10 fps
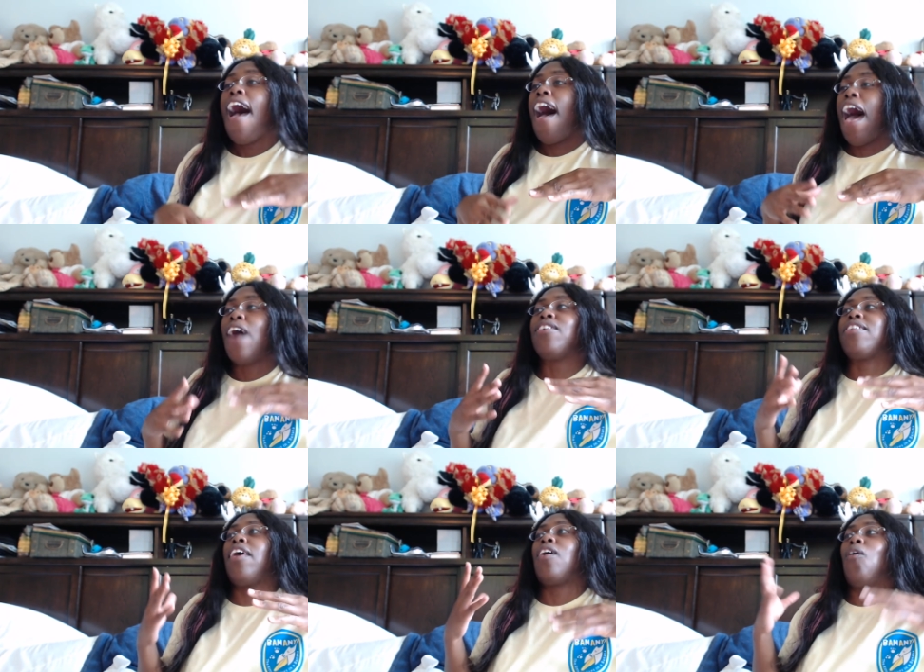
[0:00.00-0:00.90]
I was
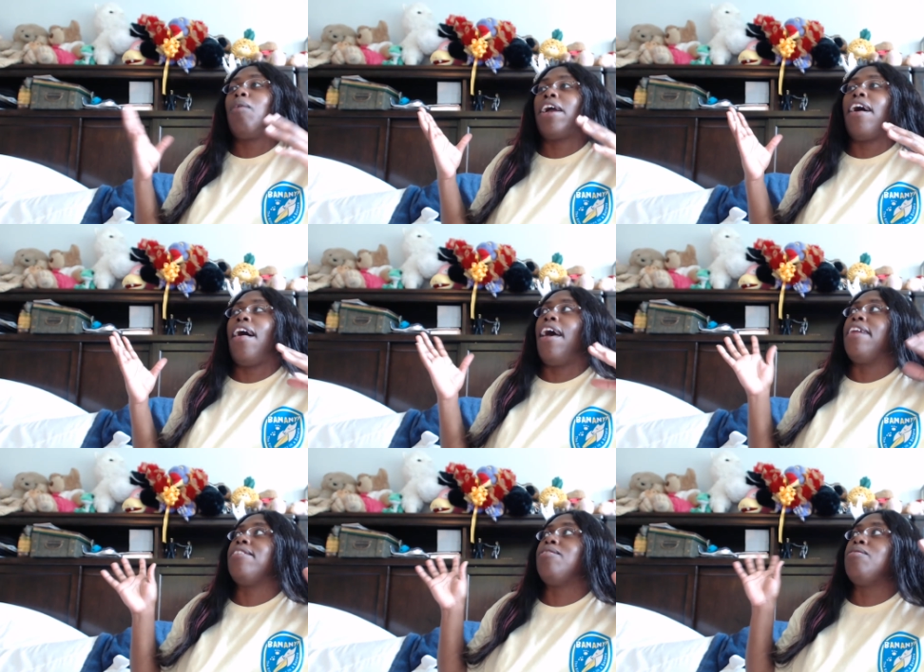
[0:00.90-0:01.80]
like, oh my god,
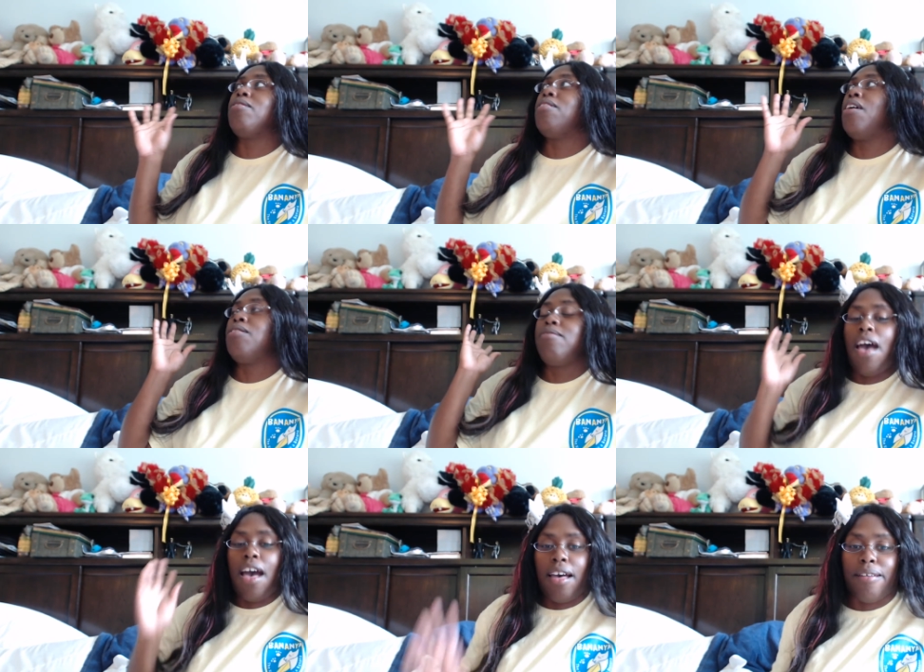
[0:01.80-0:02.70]

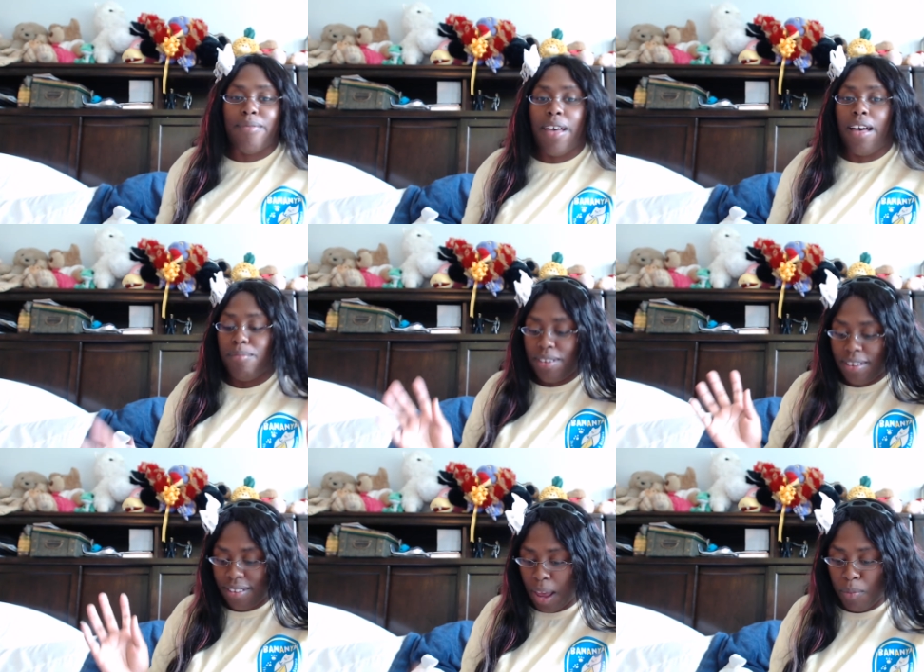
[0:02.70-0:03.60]
I'm I'm
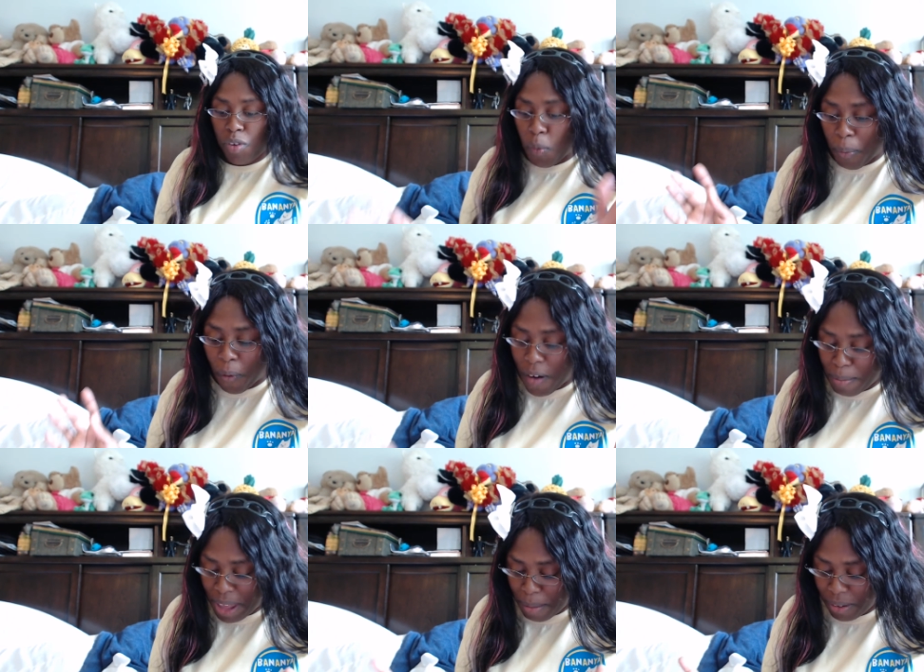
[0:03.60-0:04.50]
just I'm too poor to
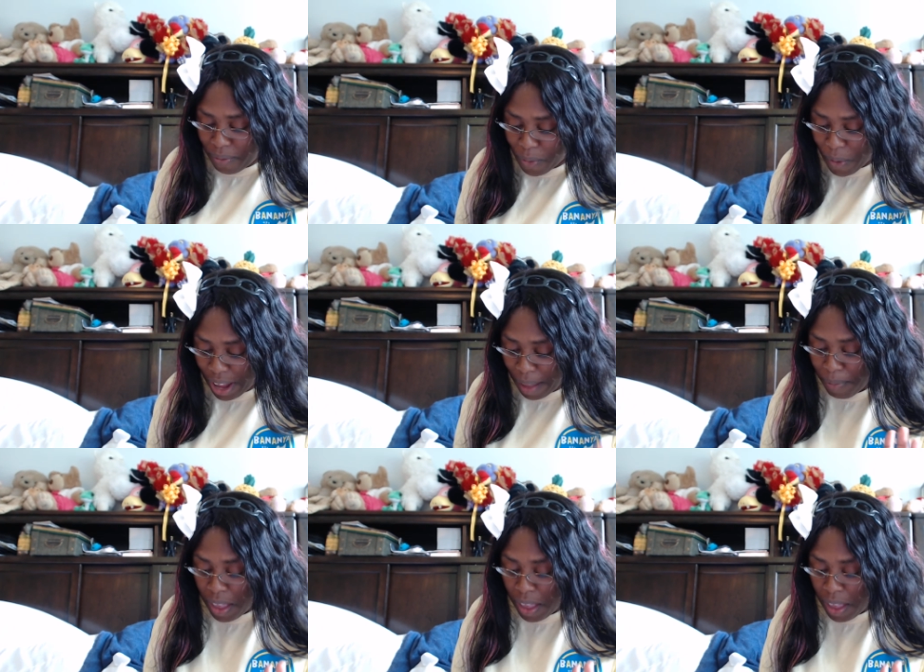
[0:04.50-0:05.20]
be able to afford it.